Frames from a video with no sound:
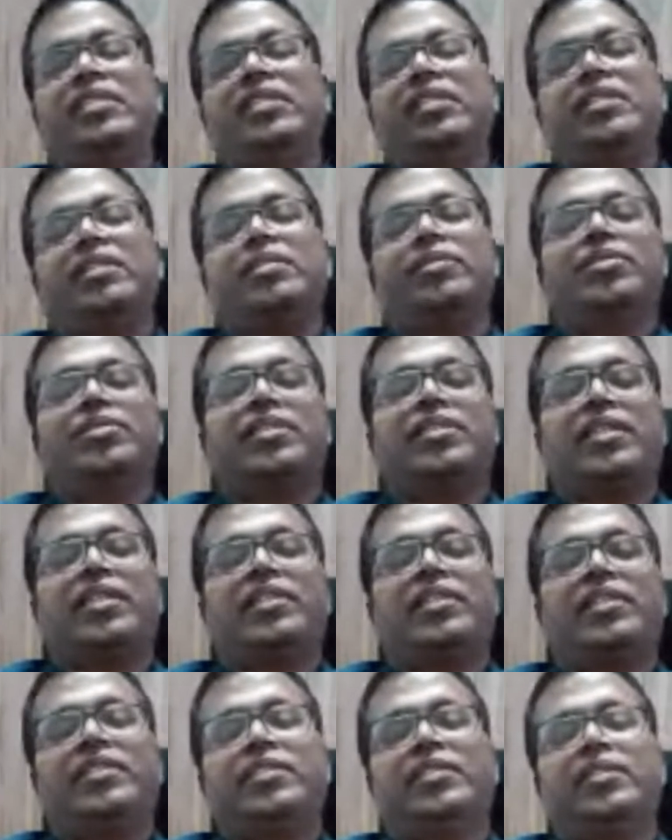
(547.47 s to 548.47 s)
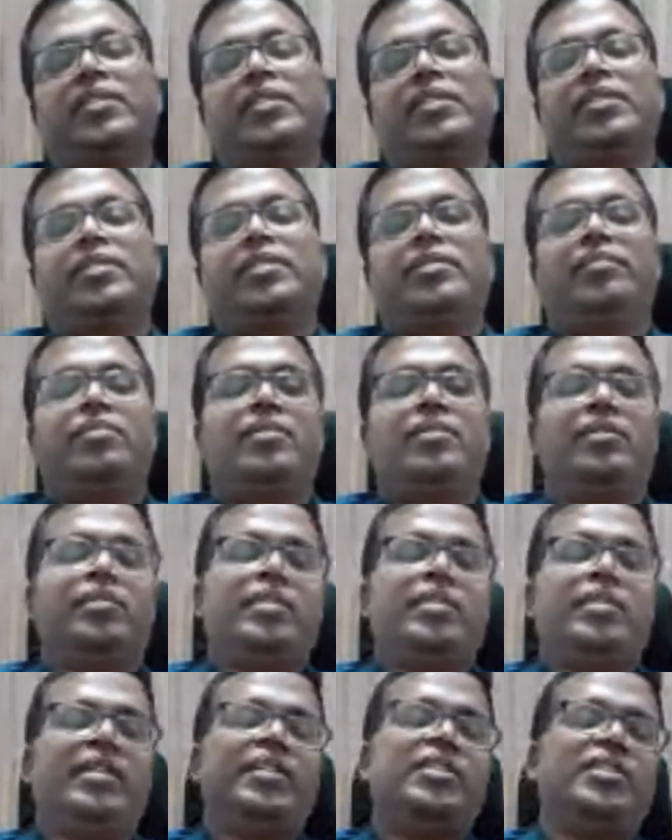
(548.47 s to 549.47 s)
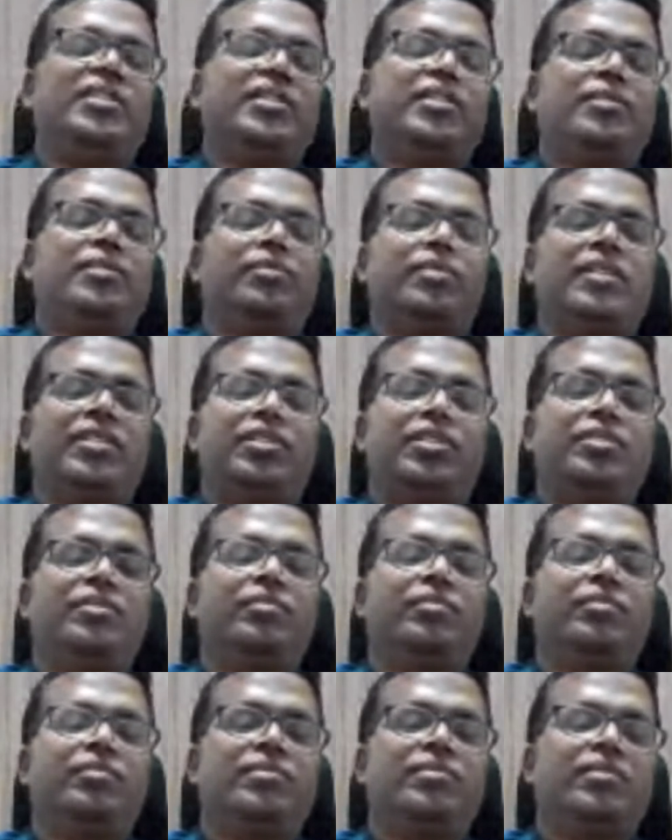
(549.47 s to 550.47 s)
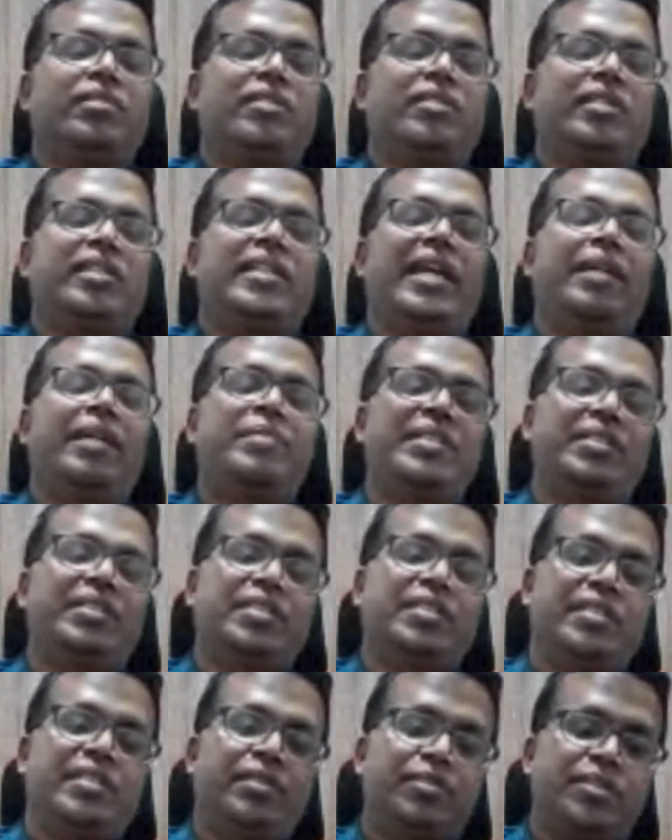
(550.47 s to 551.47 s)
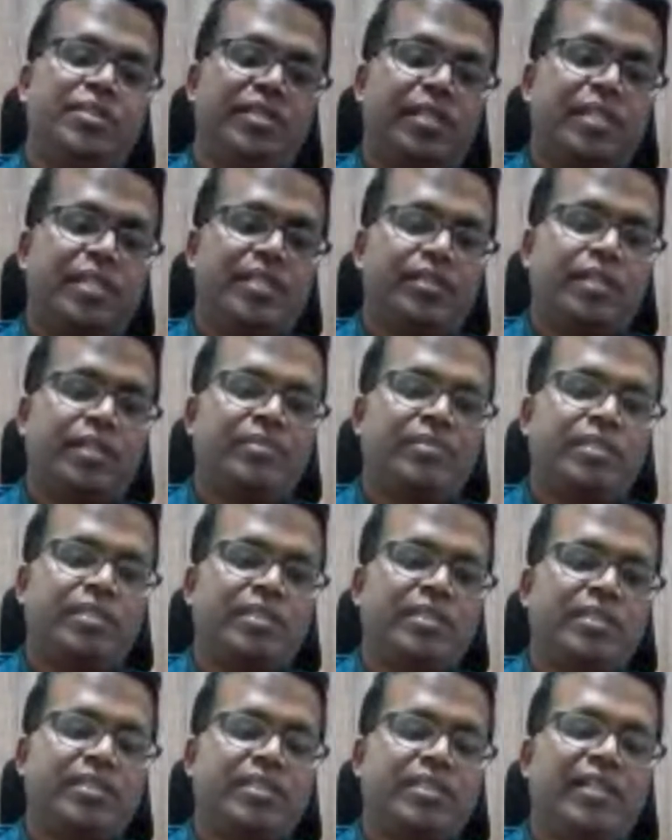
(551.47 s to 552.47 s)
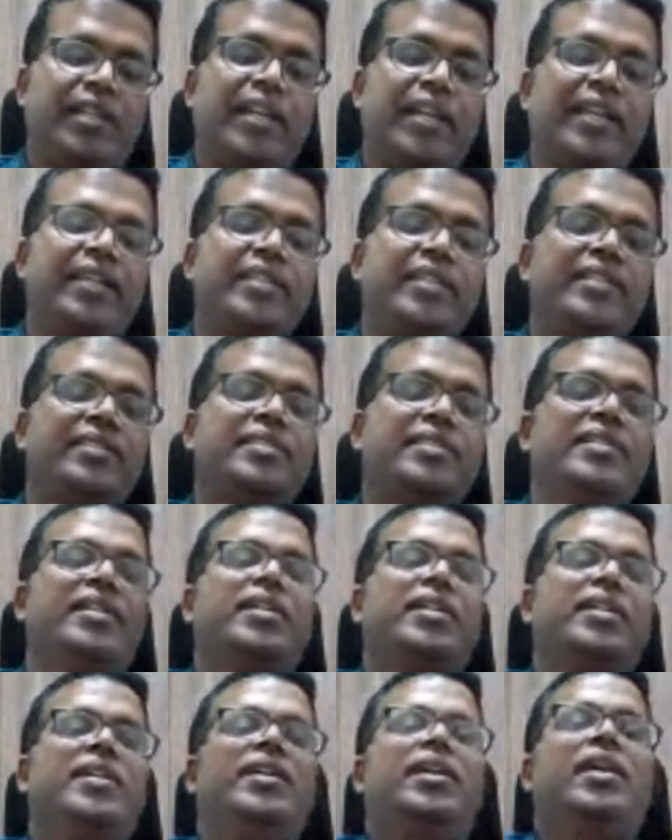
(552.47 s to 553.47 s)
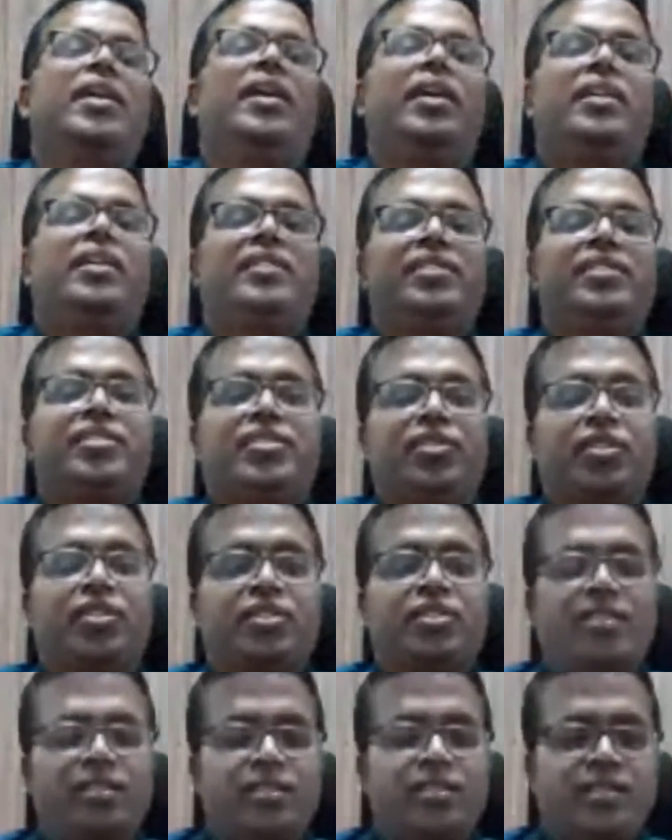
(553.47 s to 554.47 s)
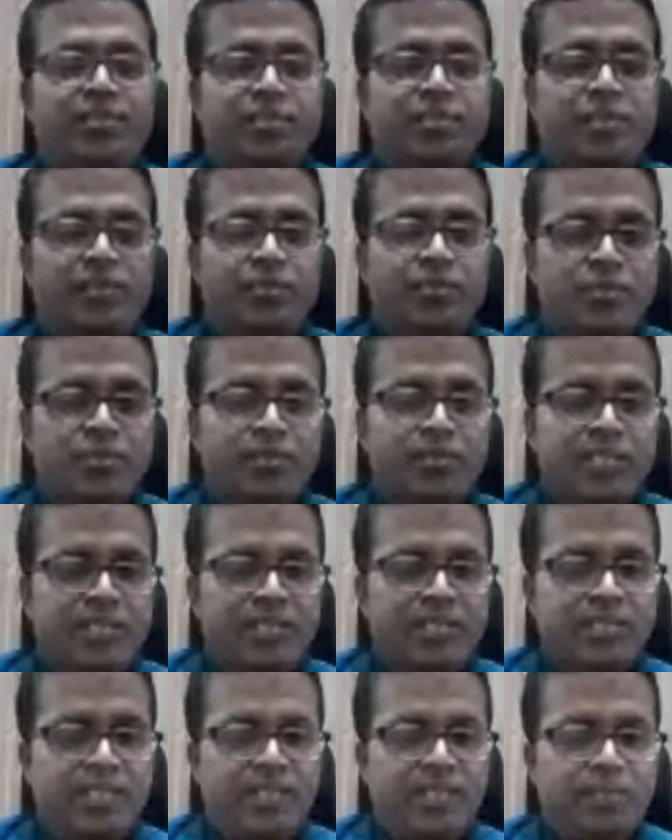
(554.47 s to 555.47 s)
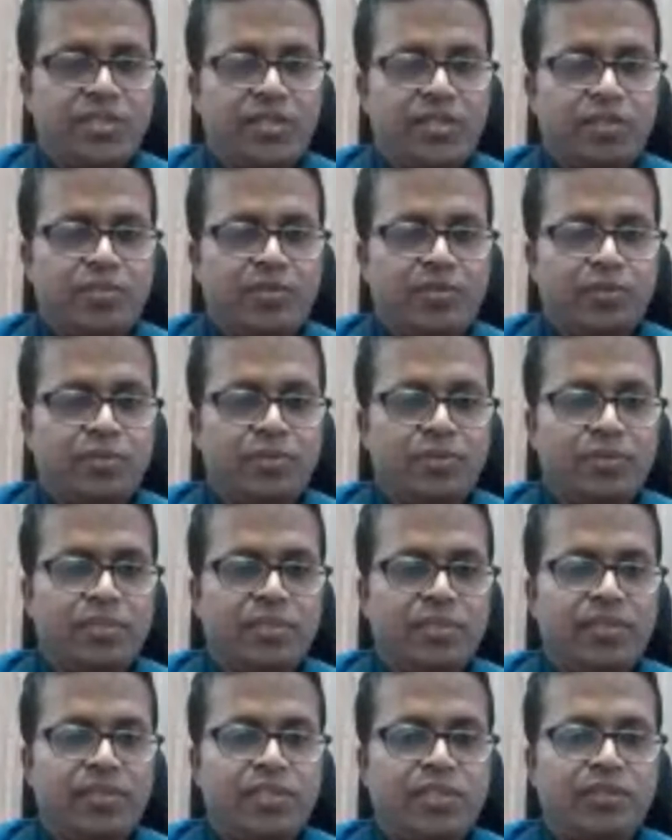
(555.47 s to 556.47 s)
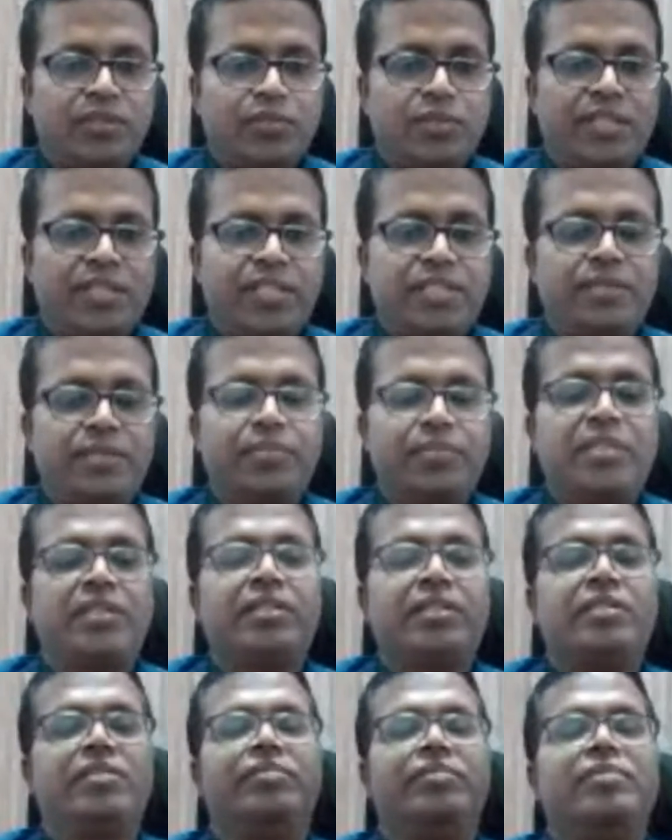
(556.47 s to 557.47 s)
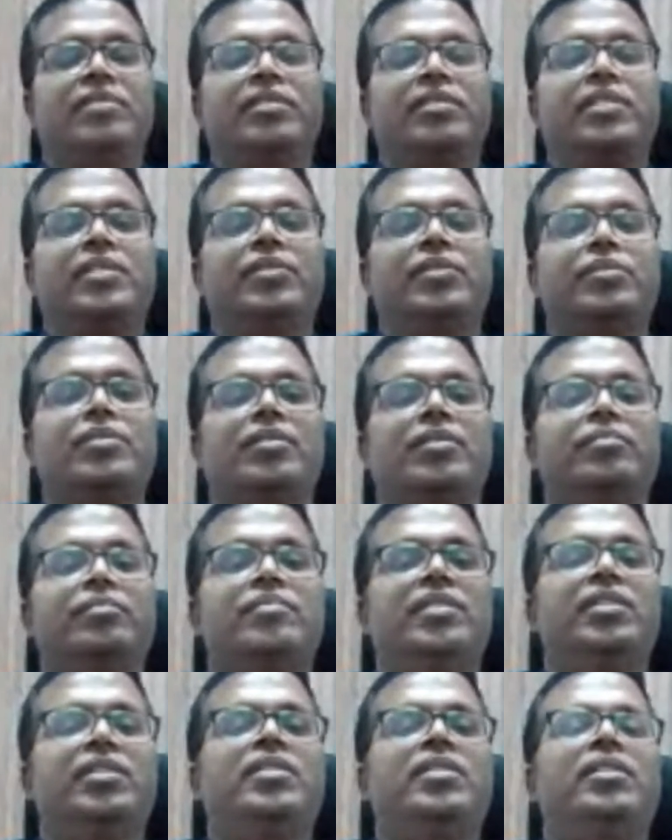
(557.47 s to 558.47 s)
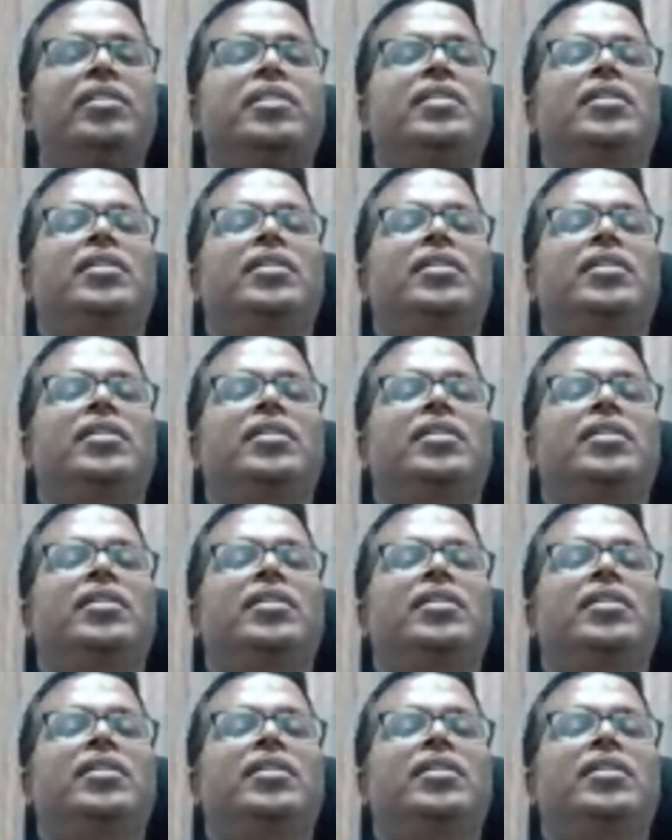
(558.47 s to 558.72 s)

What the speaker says: thereby preventing the oocytes entry into the tubes, or they damages the oocytes after its release. And these toxins produced by the endometriosis is also detrimental for the growth of the